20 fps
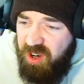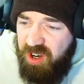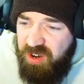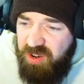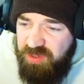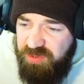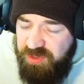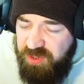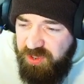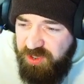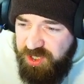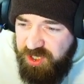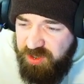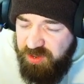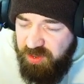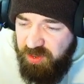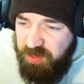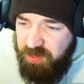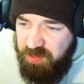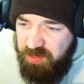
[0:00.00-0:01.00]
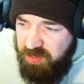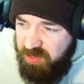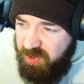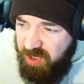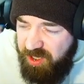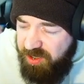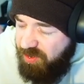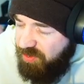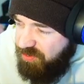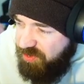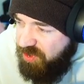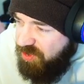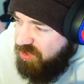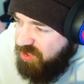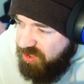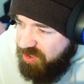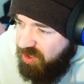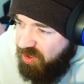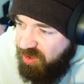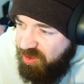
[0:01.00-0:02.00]
I refuse
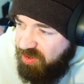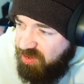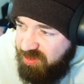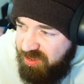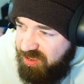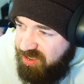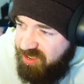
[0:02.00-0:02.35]
to call